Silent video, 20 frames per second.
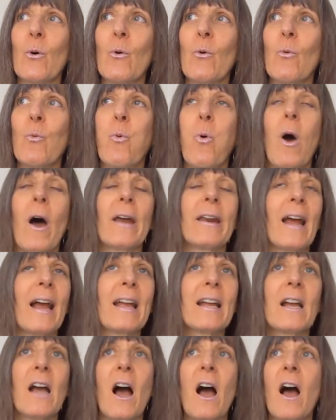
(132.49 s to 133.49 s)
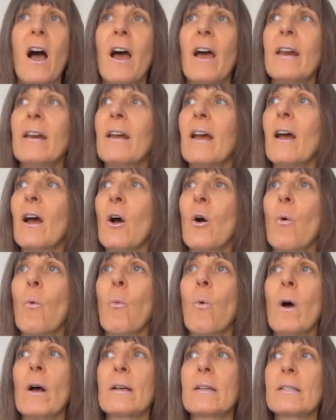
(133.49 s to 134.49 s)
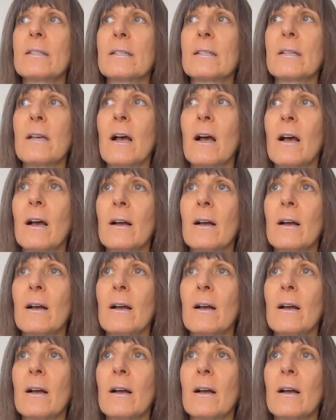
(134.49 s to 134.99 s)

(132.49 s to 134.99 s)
what I got was,